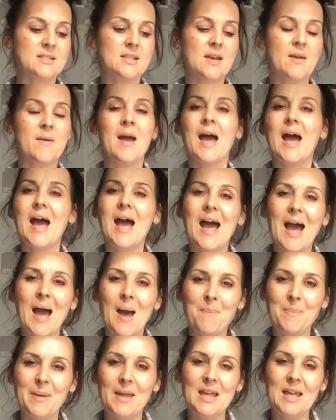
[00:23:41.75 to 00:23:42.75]
So
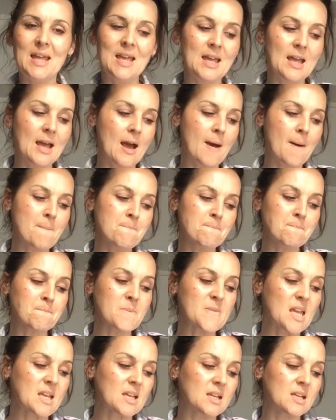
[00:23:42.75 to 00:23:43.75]
happy, um,